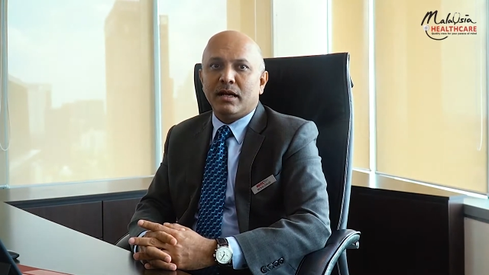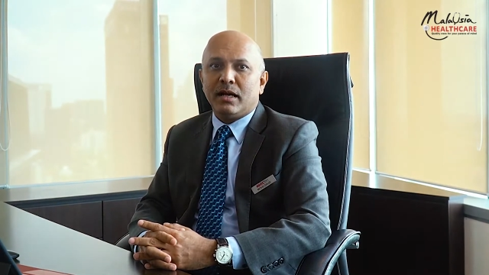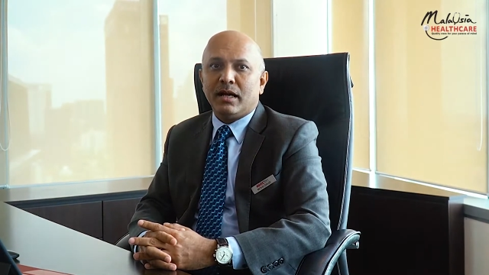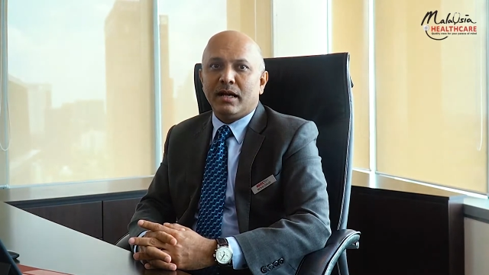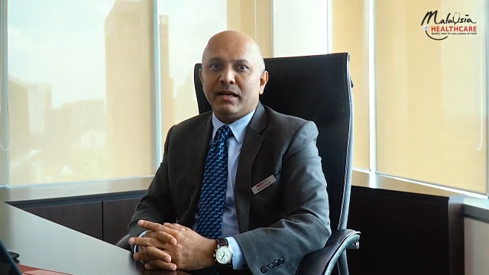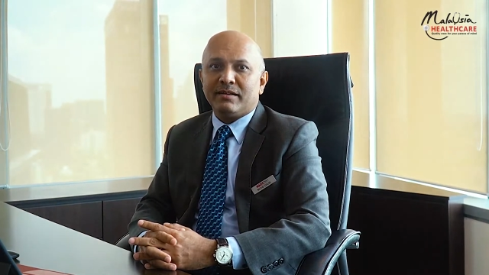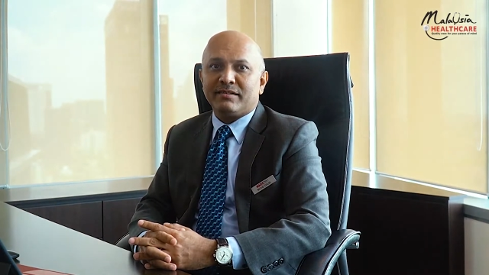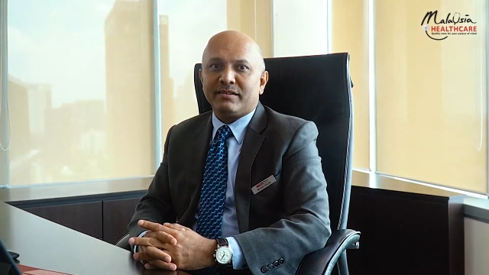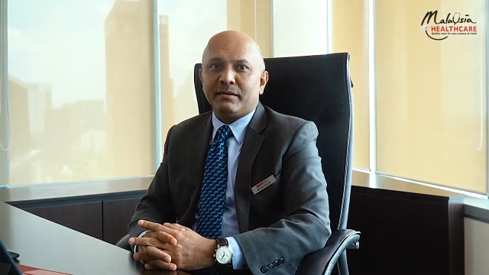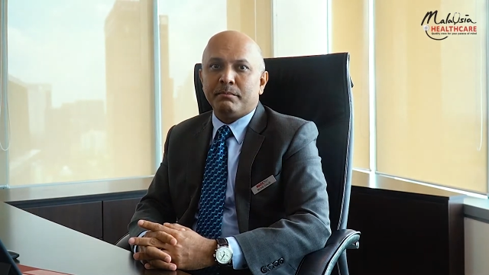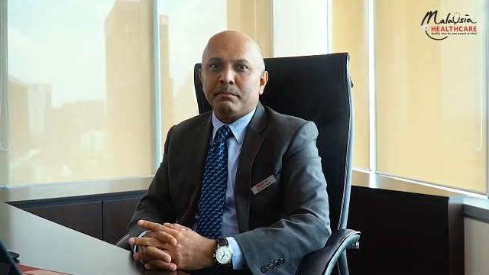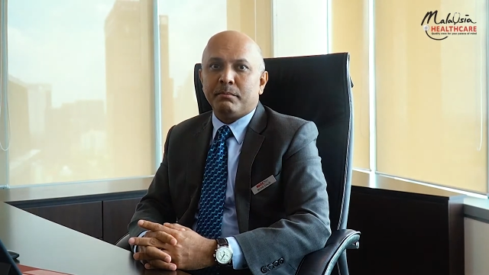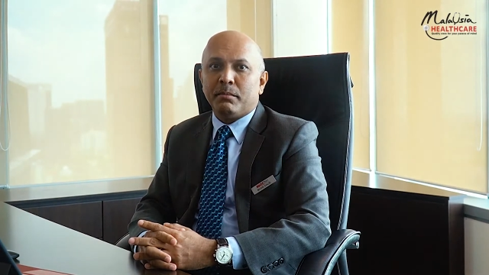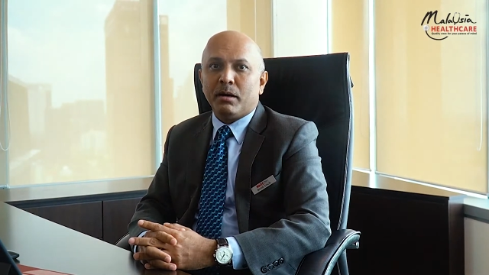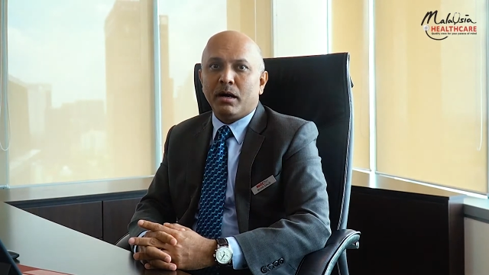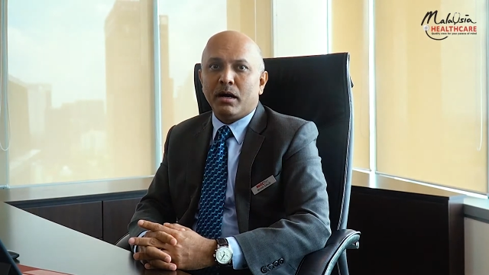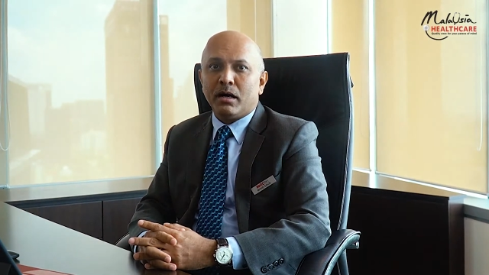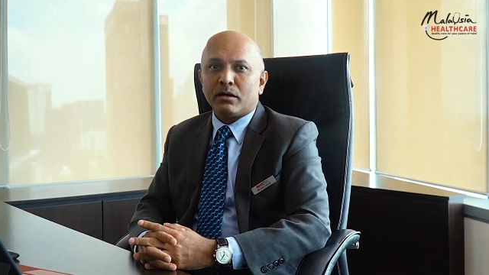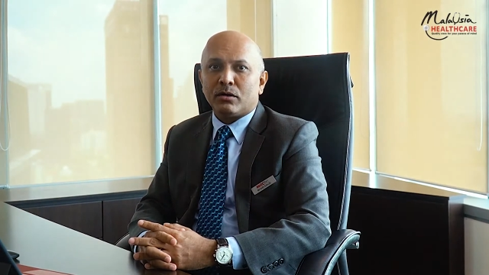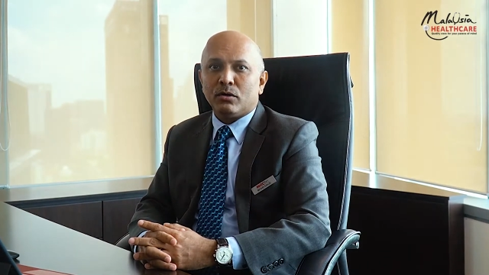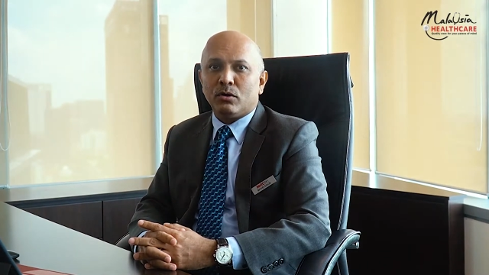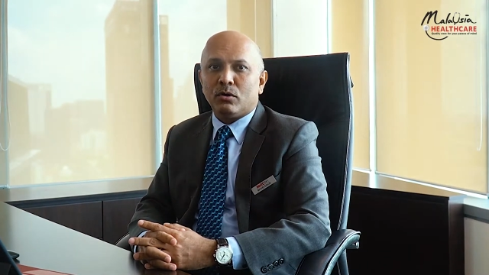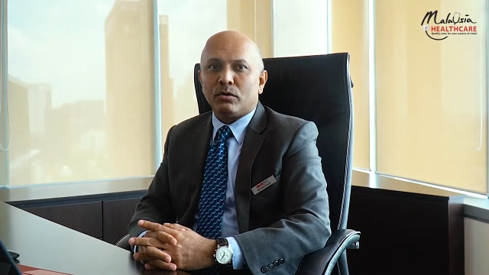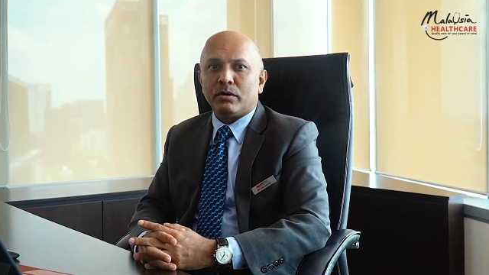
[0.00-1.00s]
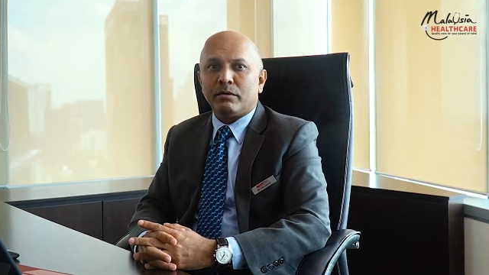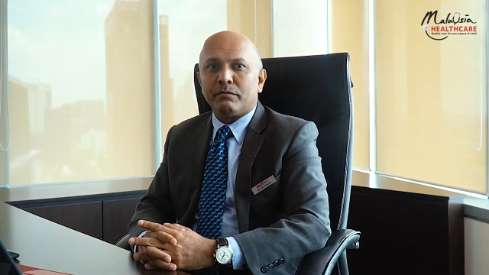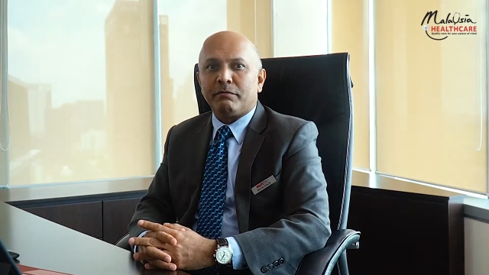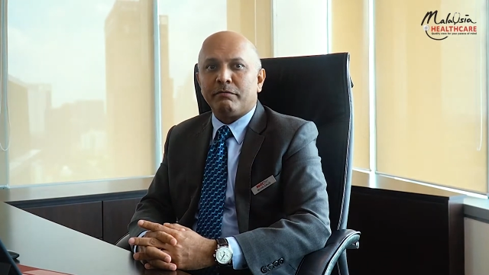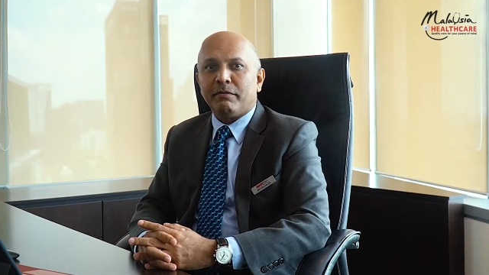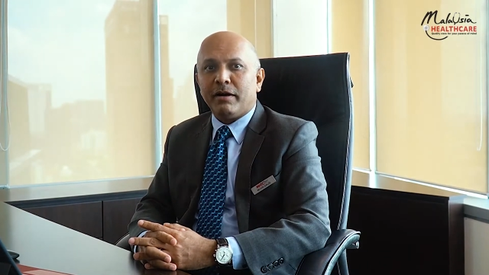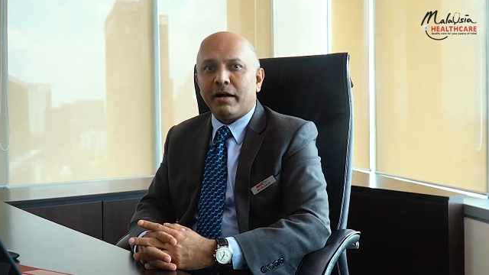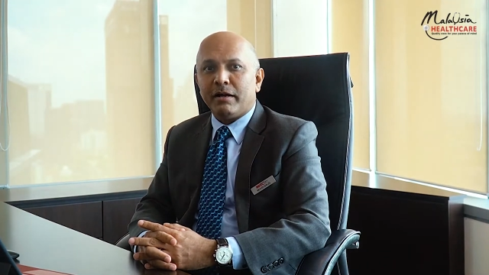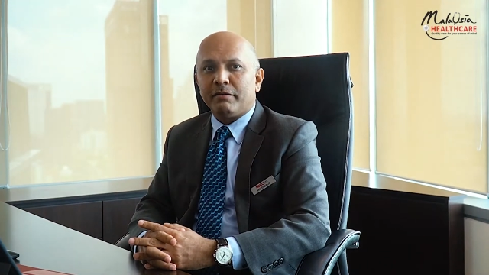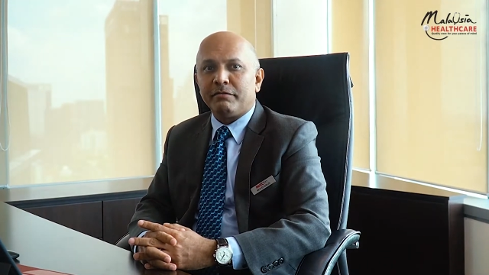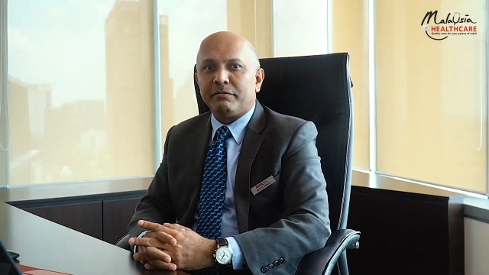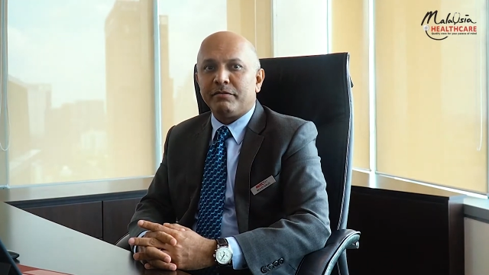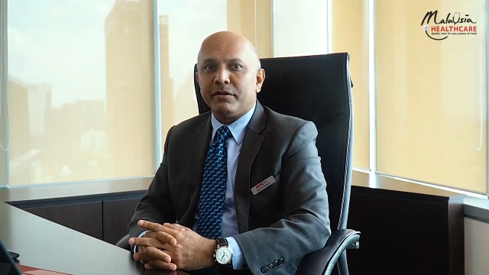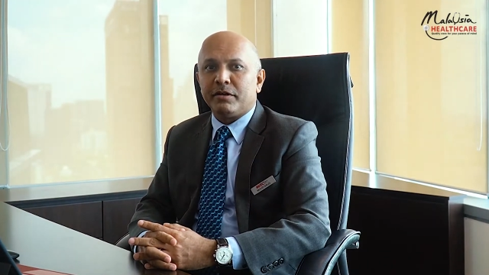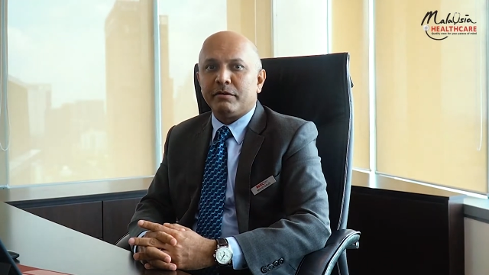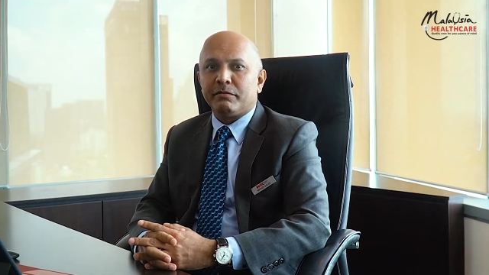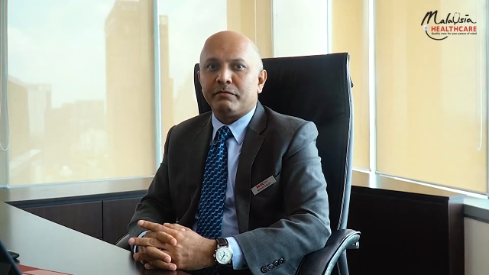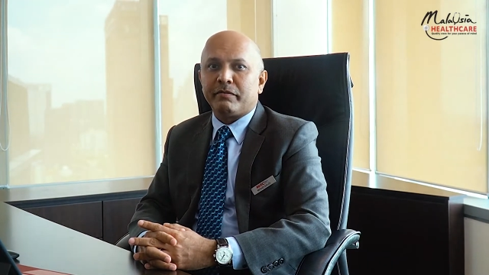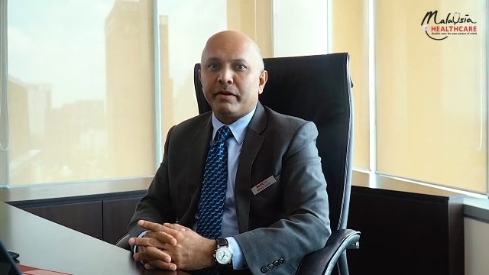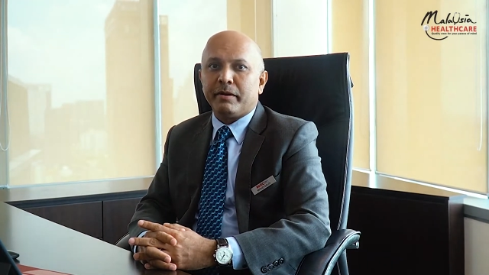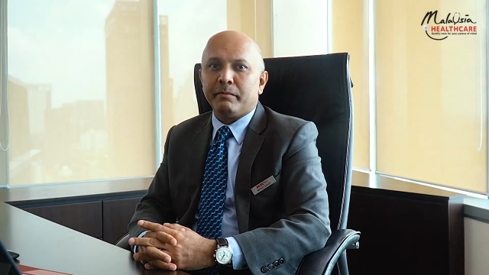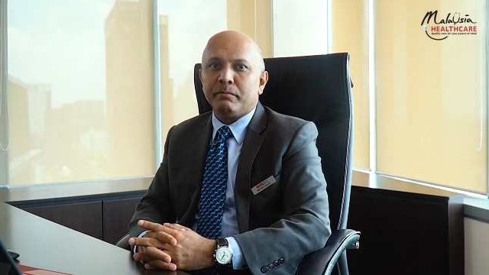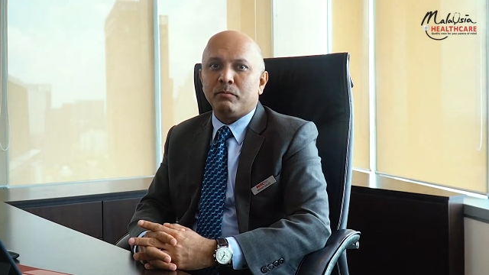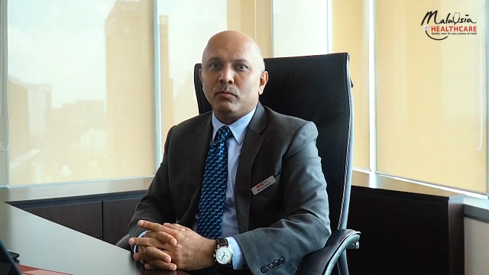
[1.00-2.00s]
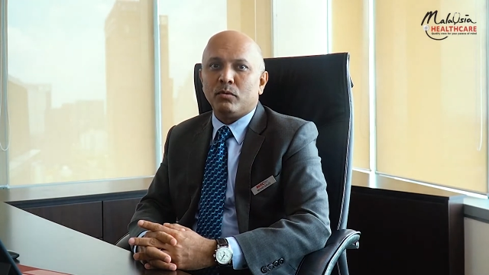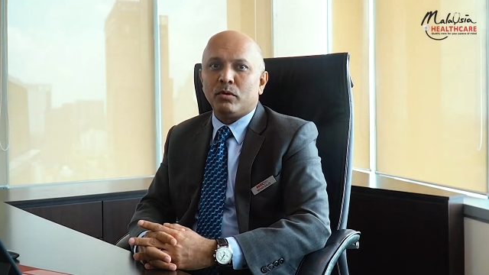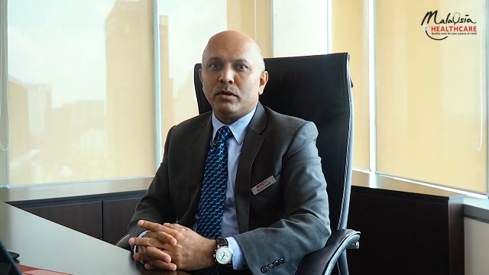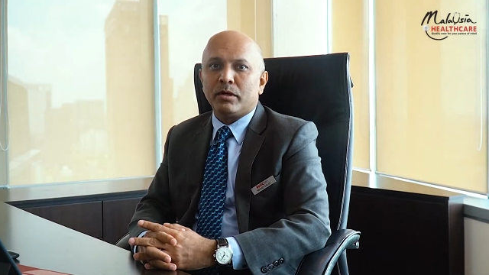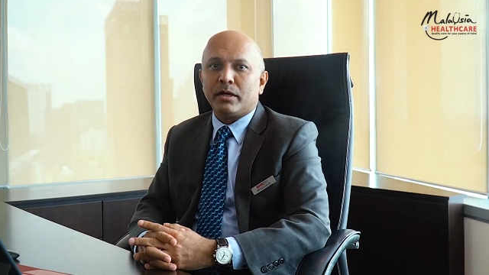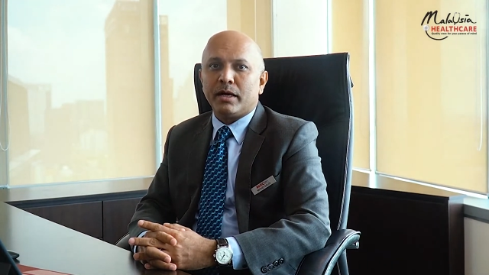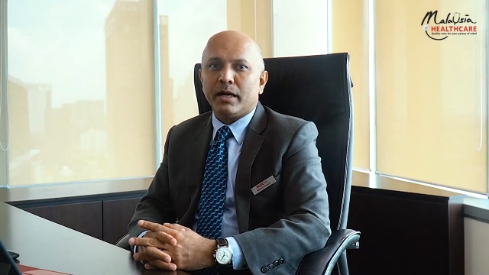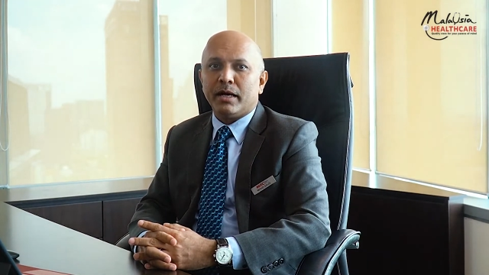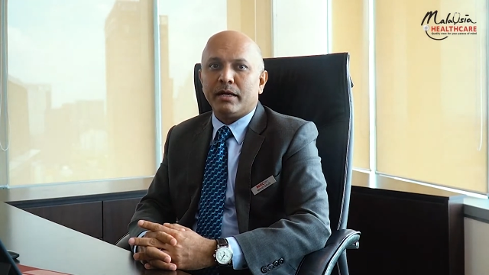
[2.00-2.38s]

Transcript: has embarked on a 5-year framework